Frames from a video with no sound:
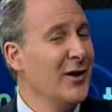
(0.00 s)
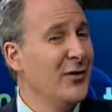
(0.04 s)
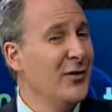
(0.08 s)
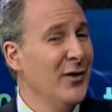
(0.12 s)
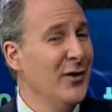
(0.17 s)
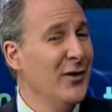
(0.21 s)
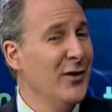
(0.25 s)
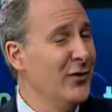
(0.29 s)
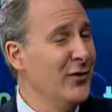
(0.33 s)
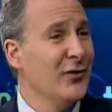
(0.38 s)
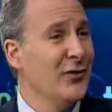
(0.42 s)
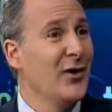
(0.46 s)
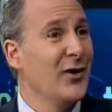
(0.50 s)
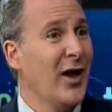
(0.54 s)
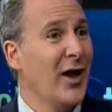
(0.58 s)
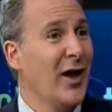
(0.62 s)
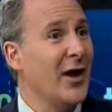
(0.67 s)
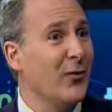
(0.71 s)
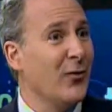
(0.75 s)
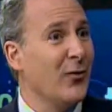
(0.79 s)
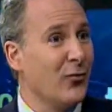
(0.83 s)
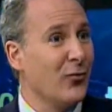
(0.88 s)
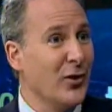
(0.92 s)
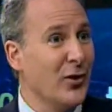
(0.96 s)
This is
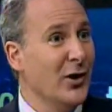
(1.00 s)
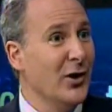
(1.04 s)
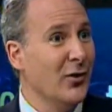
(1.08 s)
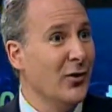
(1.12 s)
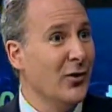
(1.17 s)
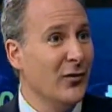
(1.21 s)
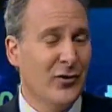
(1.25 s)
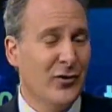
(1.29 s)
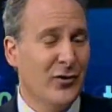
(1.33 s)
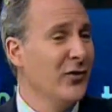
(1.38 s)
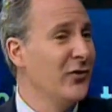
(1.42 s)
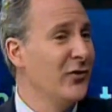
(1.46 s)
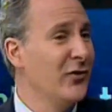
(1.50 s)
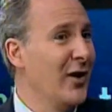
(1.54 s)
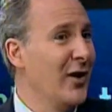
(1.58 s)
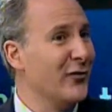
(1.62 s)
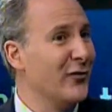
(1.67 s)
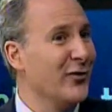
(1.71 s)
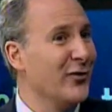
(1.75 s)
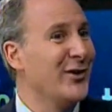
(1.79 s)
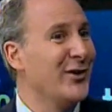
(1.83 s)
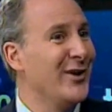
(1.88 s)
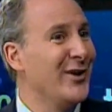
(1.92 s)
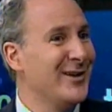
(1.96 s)
not real. This is
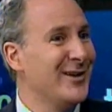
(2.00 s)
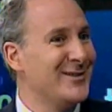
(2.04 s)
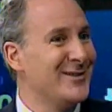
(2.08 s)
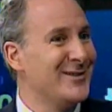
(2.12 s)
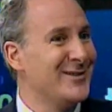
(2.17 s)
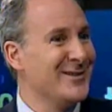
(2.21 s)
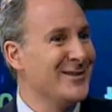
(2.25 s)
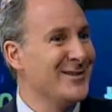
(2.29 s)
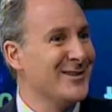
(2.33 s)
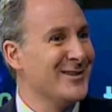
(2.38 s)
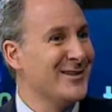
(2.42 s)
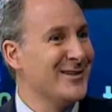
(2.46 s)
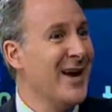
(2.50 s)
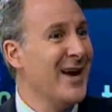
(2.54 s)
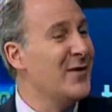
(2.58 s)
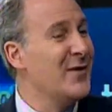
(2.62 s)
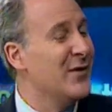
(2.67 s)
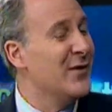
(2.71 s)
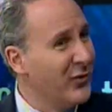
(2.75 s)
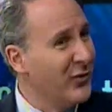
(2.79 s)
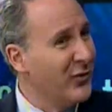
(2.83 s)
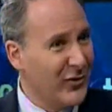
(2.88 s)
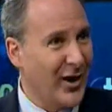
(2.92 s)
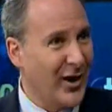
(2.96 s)
never going to exist again.
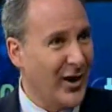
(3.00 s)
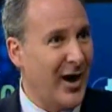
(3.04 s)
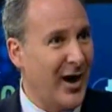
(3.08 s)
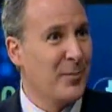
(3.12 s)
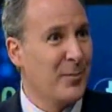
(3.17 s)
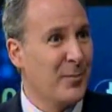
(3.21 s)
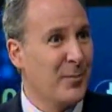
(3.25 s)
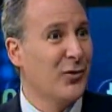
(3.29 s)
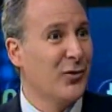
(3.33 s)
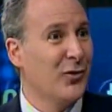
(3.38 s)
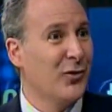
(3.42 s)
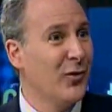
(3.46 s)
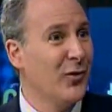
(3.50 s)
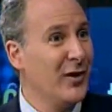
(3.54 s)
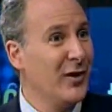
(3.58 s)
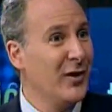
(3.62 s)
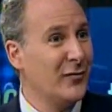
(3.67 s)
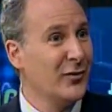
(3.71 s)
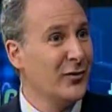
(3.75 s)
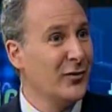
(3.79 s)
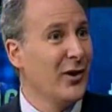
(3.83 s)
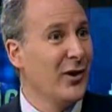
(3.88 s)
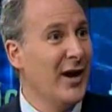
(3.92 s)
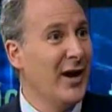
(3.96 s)
This is an opportunity
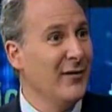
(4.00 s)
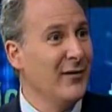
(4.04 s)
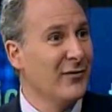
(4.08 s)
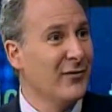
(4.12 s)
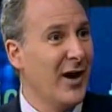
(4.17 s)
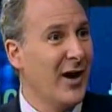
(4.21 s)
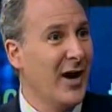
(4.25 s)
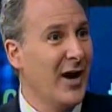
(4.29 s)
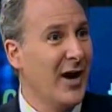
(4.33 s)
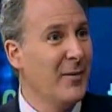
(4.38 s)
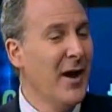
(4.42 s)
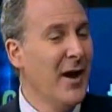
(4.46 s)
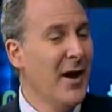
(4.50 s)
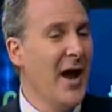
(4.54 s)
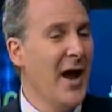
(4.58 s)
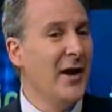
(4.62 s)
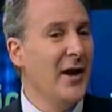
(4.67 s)
of a lifetime.